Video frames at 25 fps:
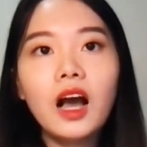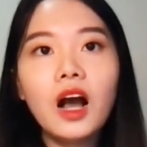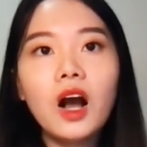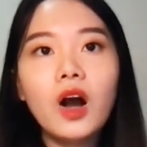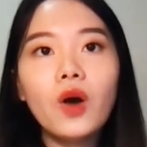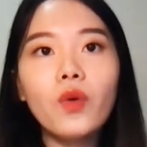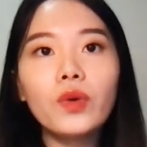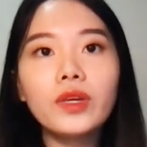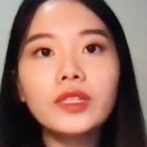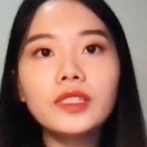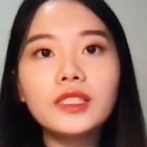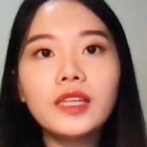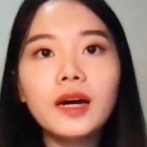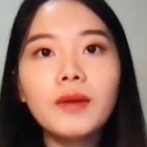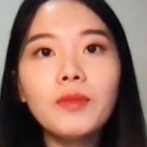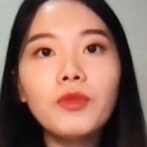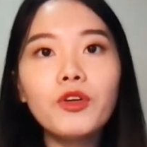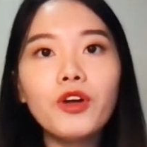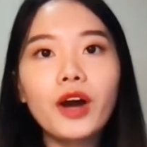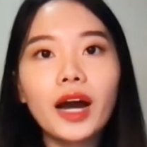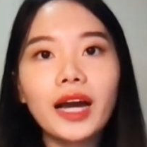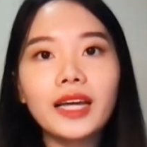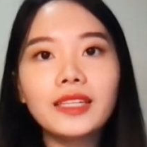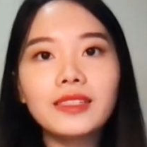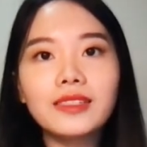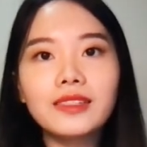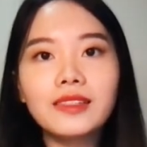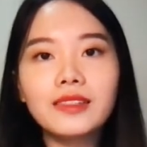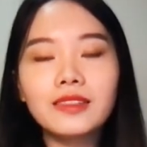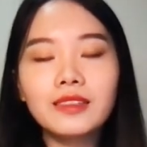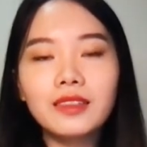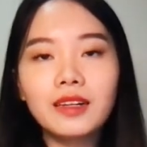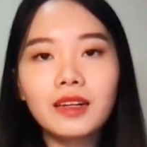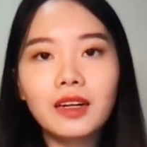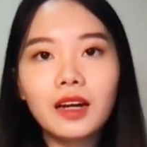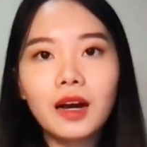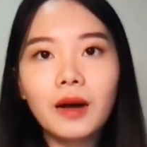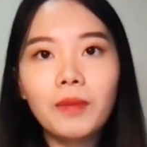We summarized
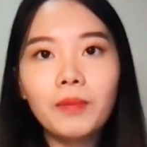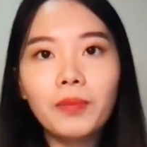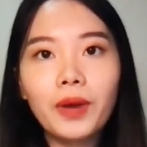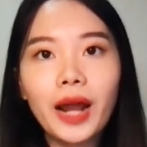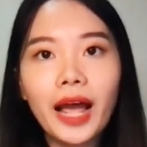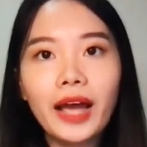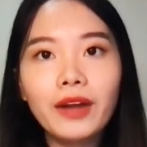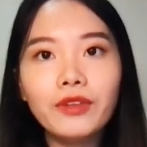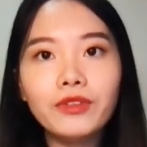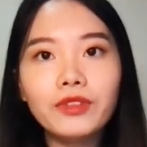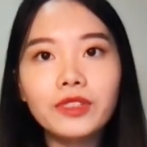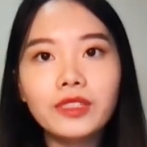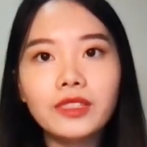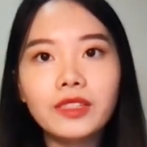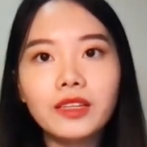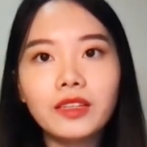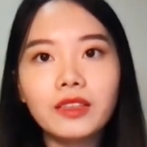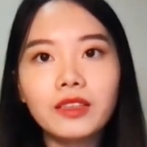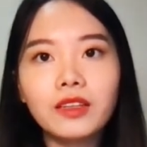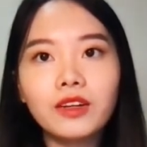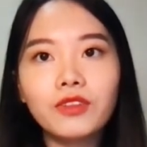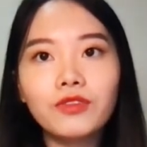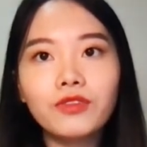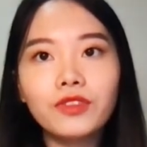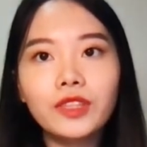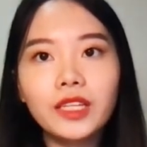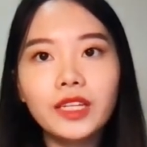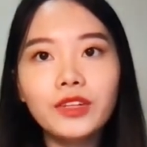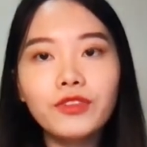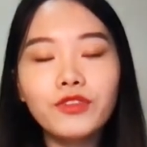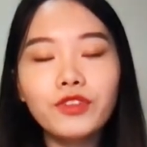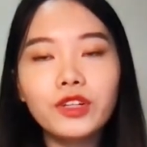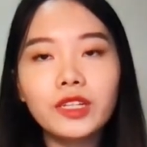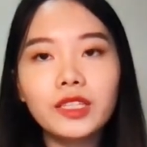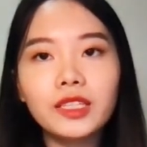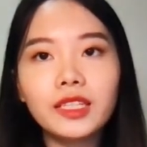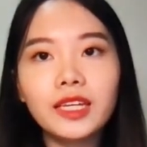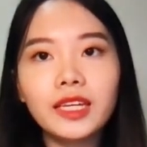the comparison of
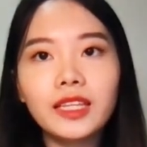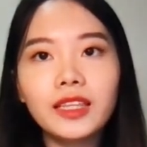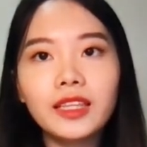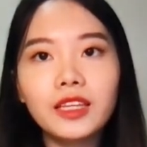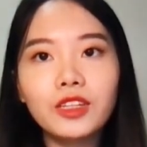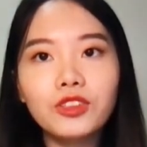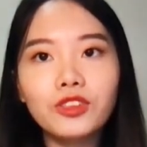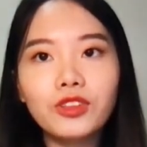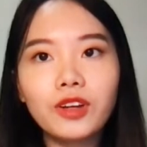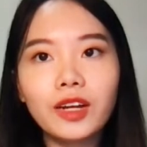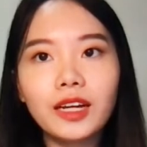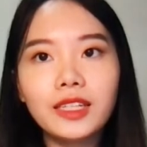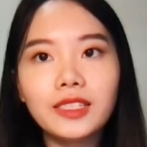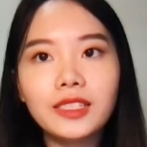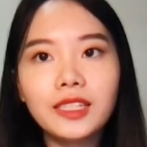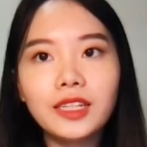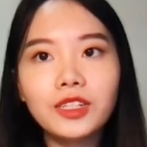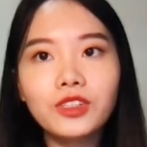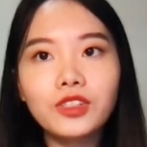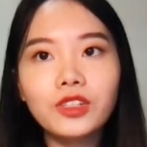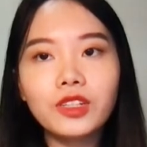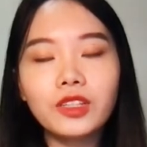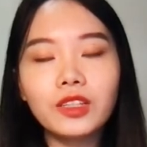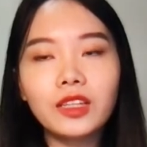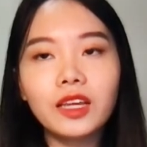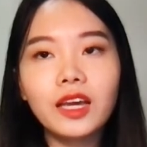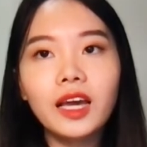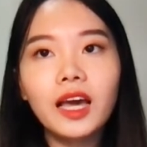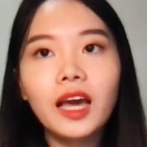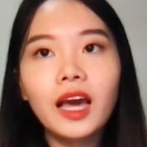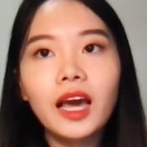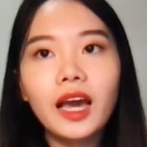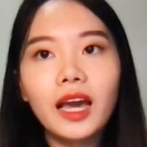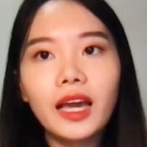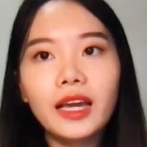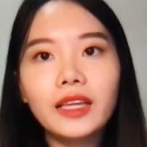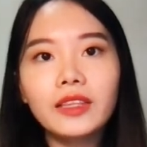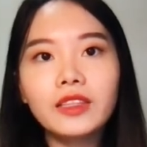different initialization
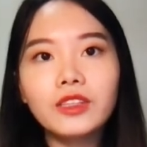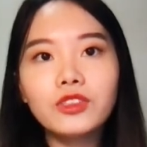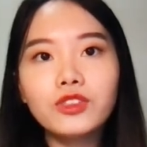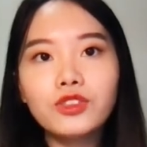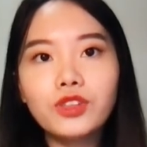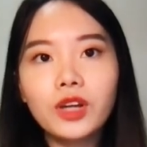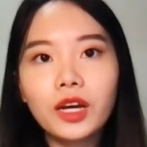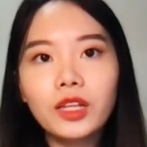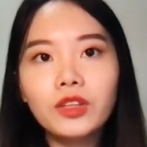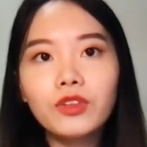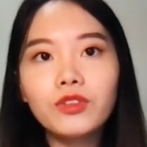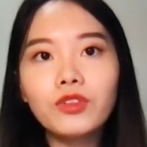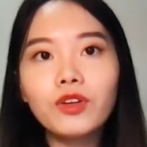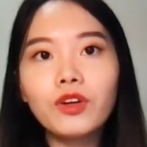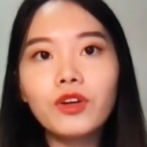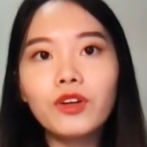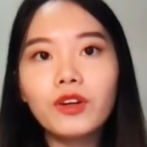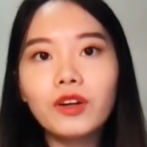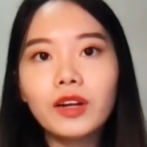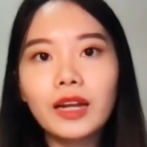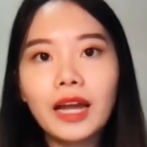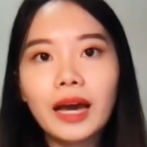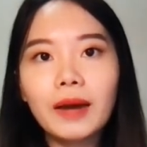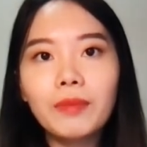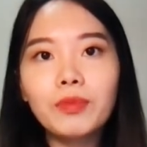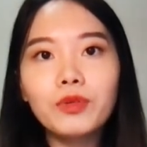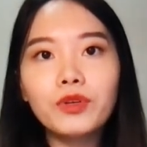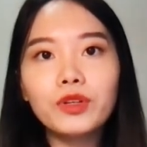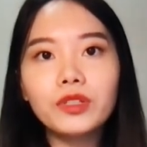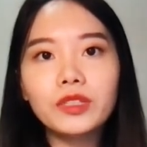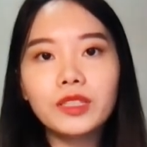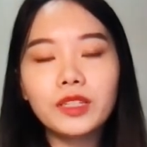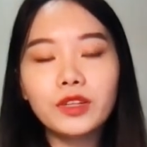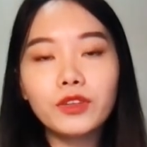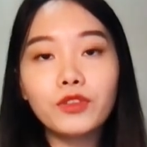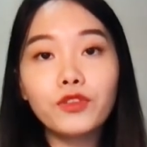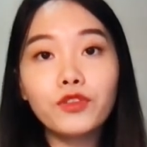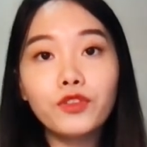in the General
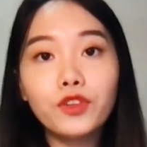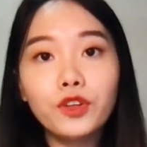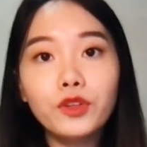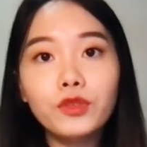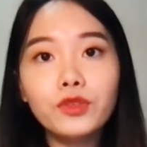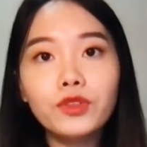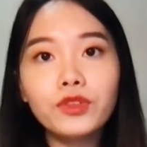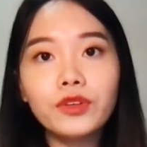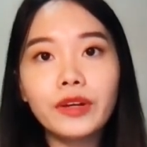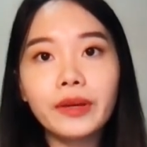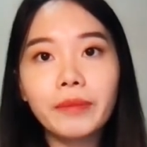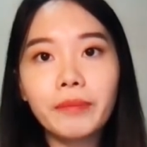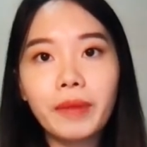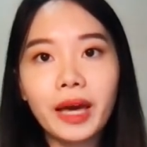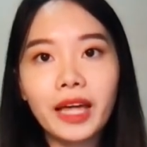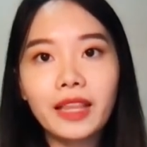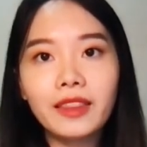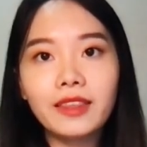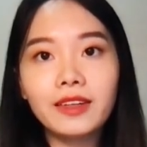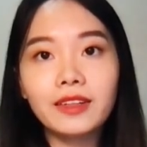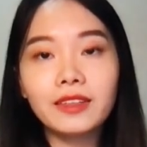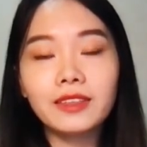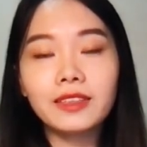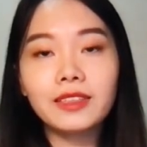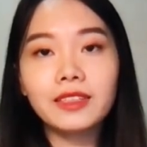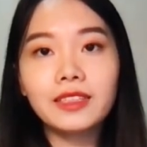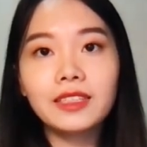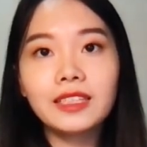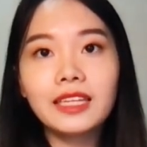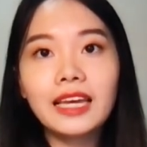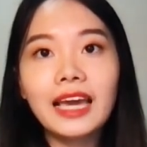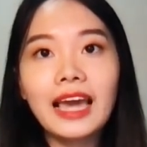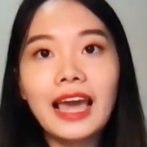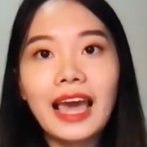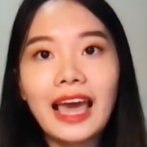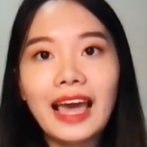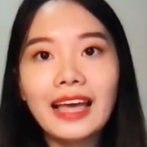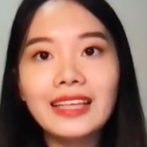Collaborative Filtering Method,
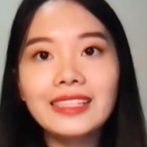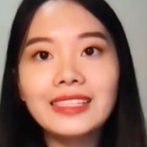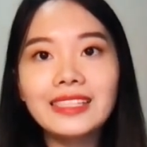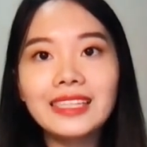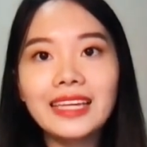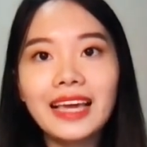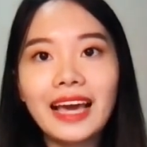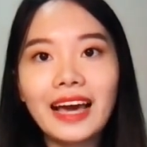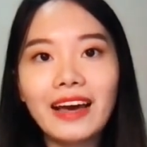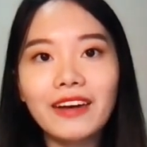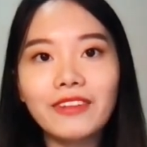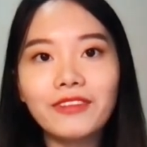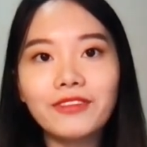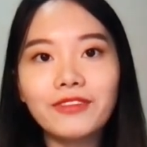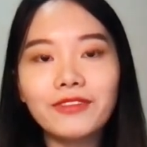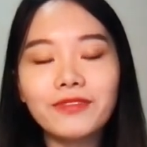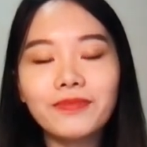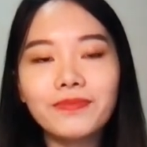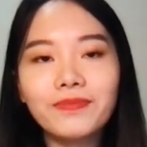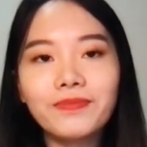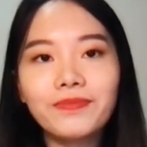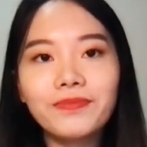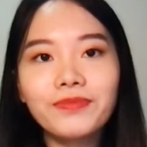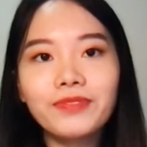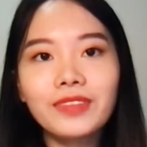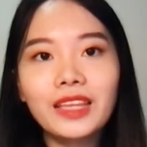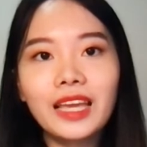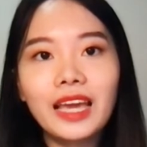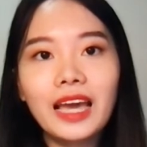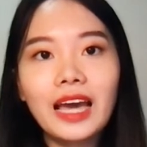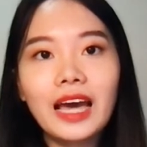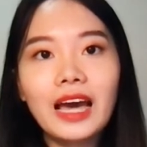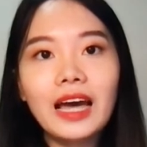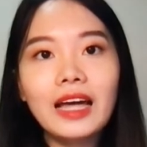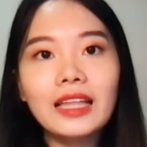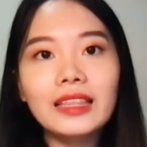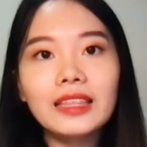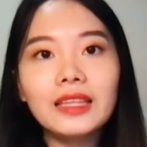NCF.
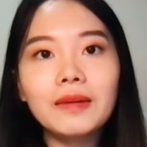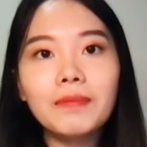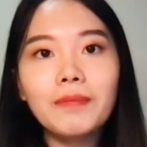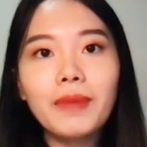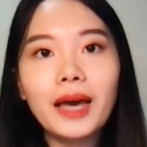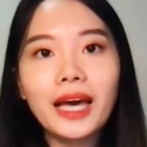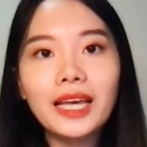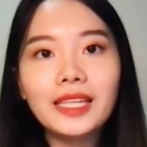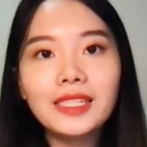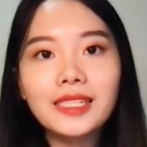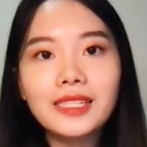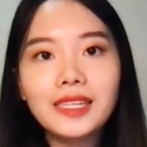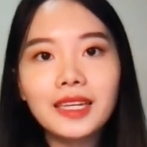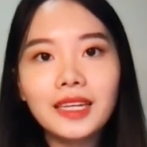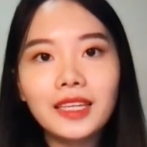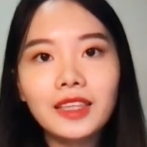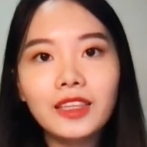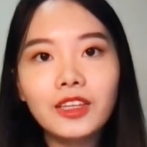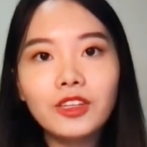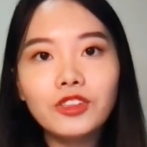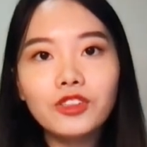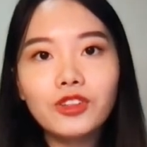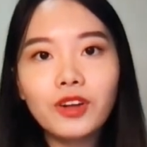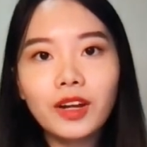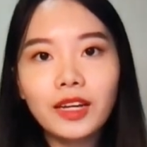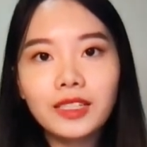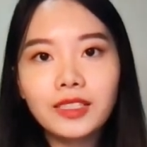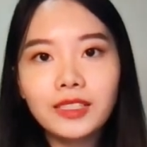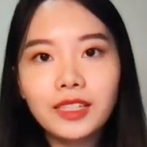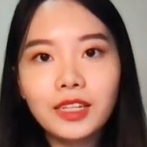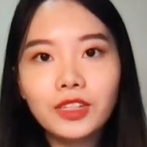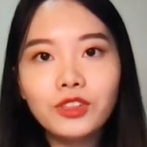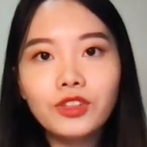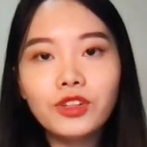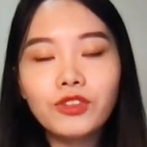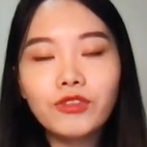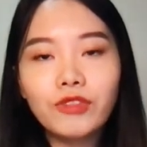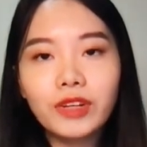The best
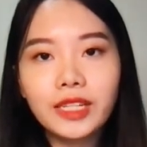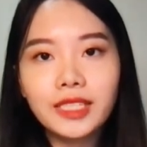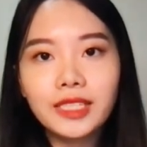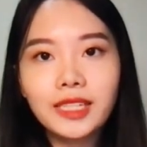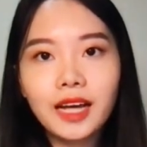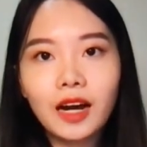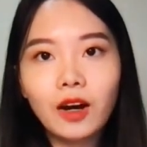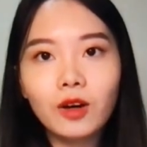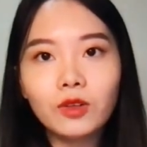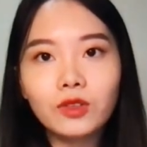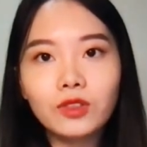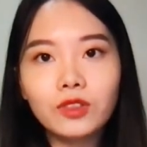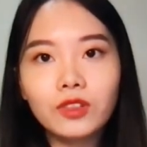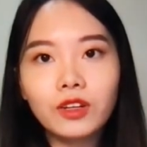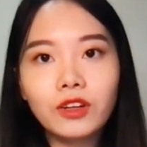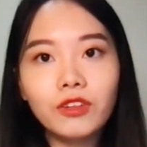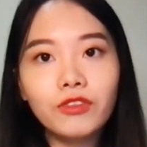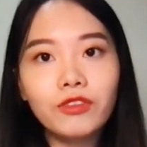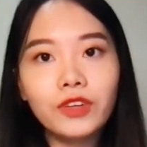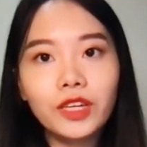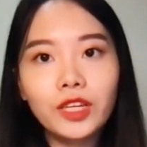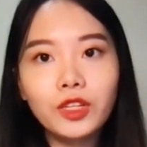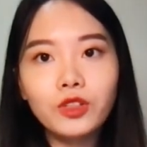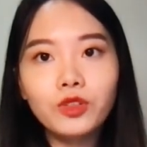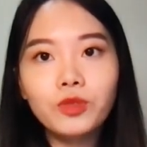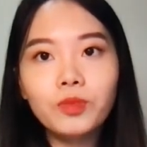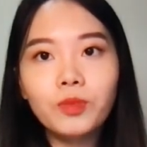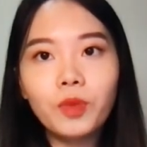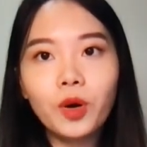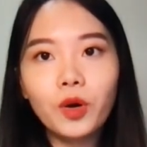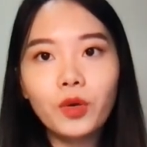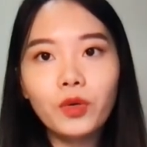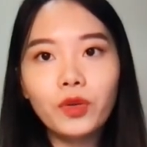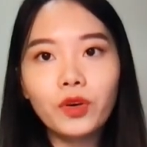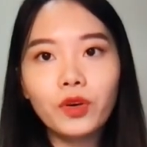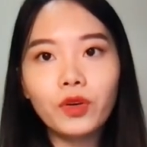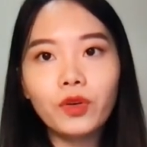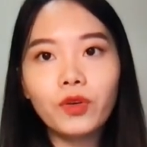initialization results of each
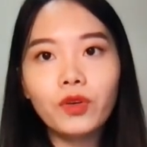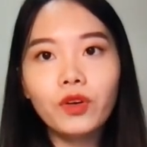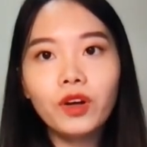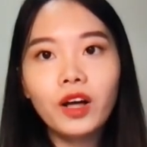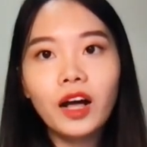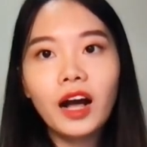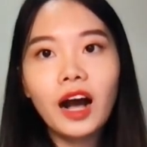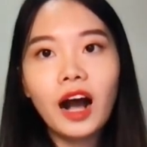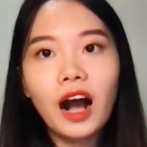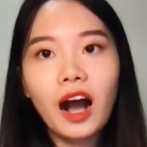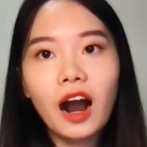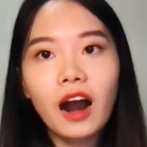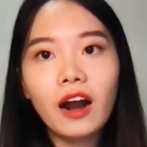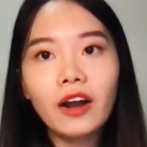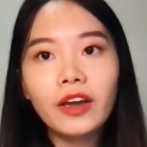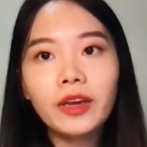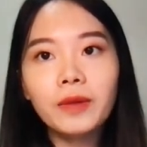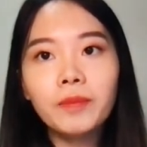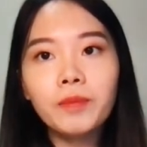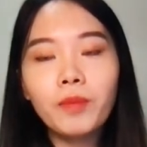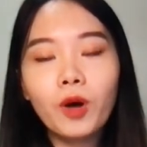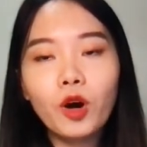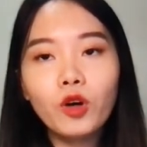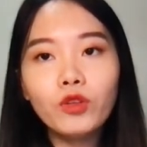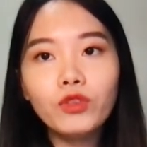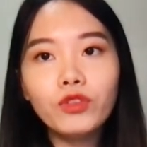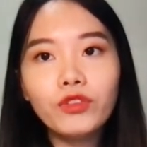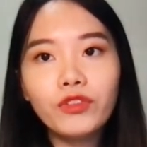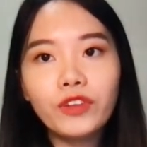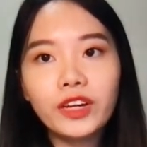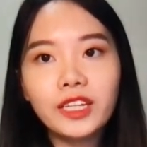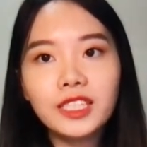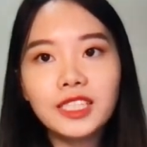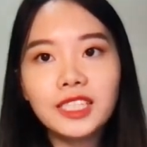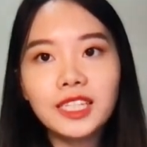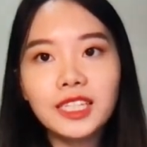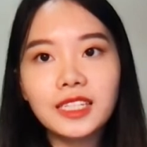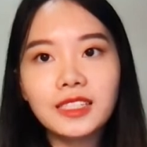model are in bold
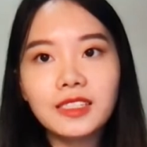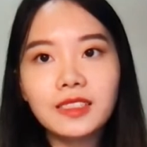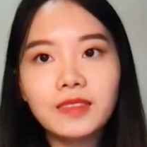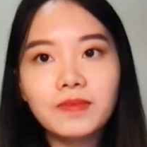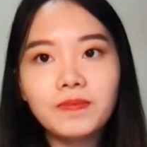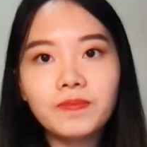faces.